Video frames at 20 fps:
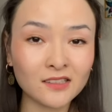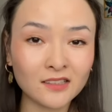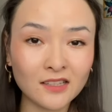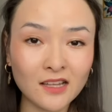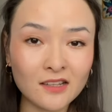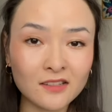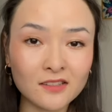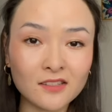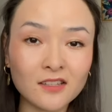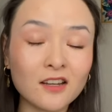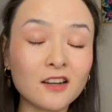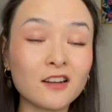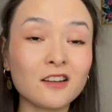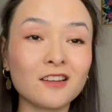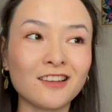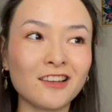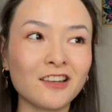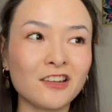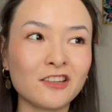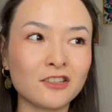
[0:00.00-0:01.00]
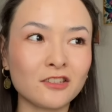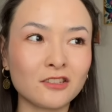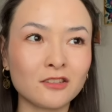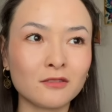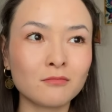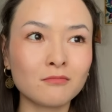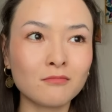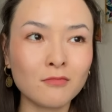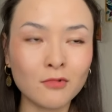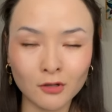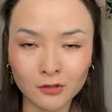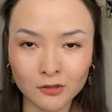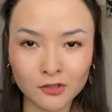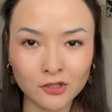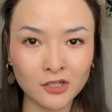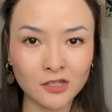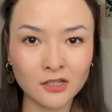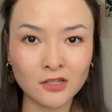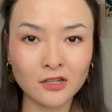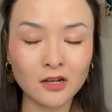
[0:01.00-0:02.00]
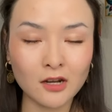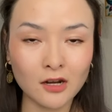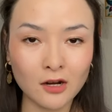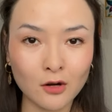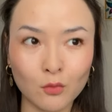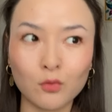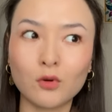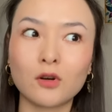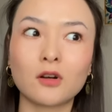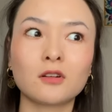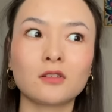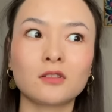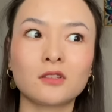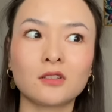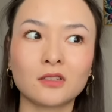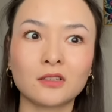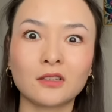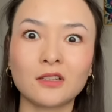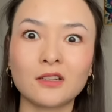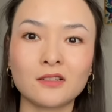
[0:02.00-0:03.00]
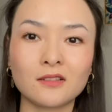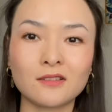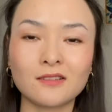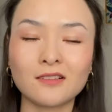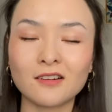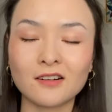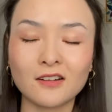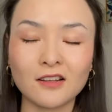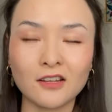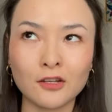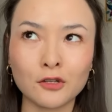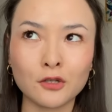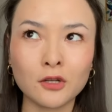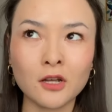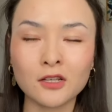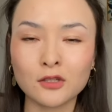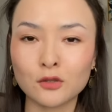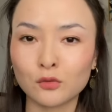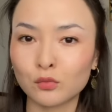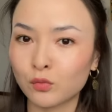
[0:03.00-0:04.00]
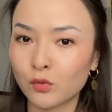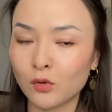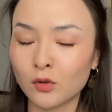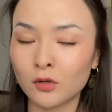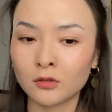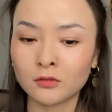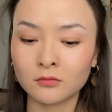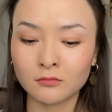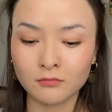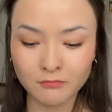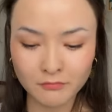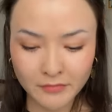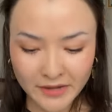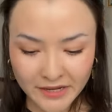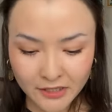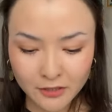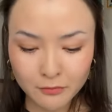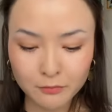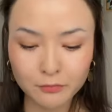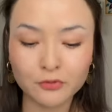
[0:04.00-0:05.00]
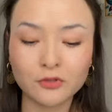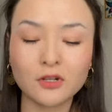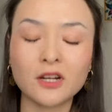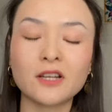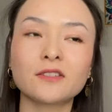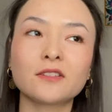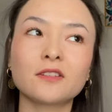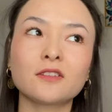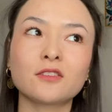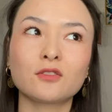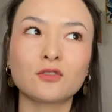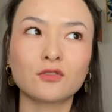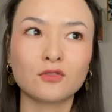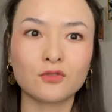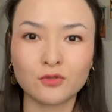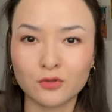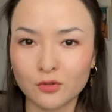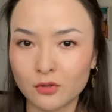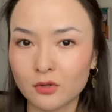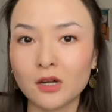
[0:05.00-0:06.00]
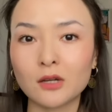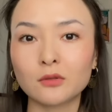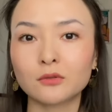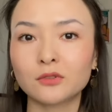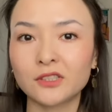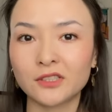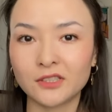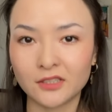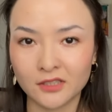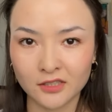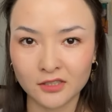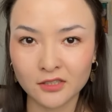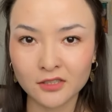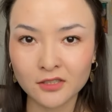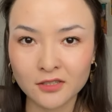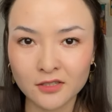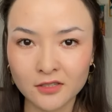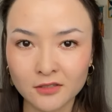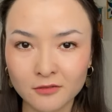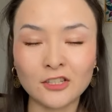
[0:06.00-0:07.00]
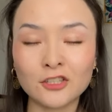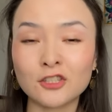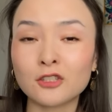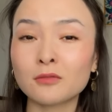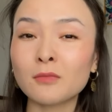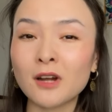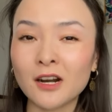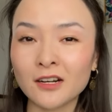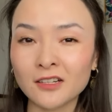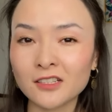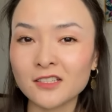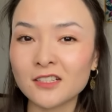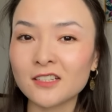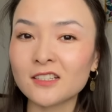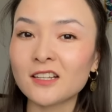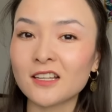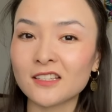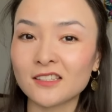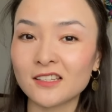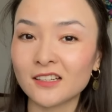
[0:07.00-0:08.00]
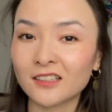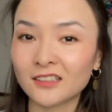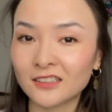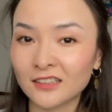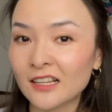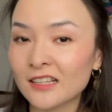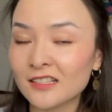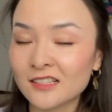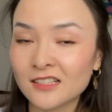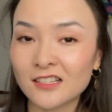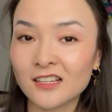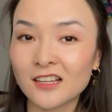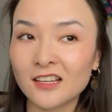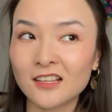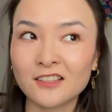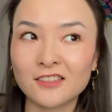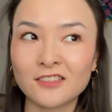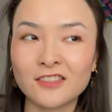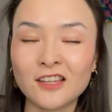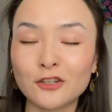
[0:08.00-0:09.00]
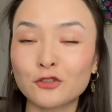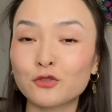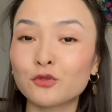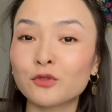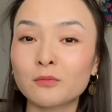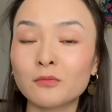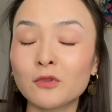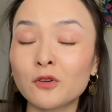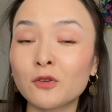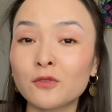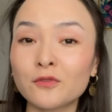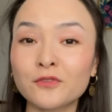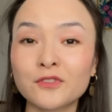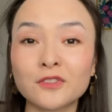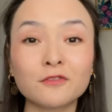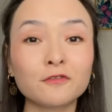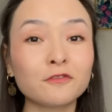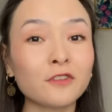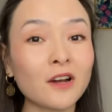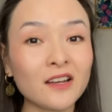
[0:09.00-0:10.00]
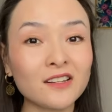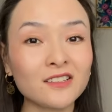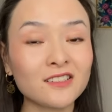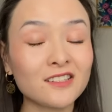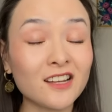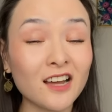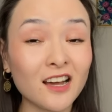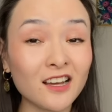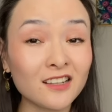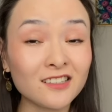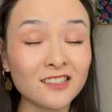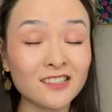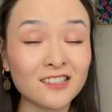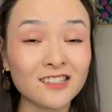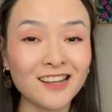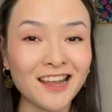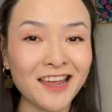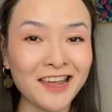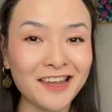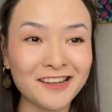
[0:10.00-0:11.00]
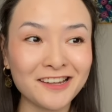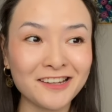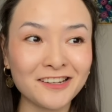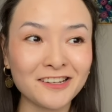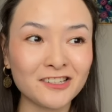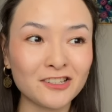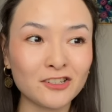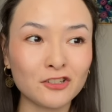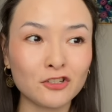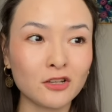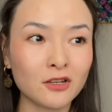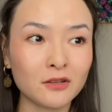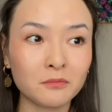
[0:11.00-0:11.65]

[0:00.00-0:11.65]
cleanser is multi-awards cleanser. It has won many prizes throughout the years. It's marketed as a cleanser that removes fine dust and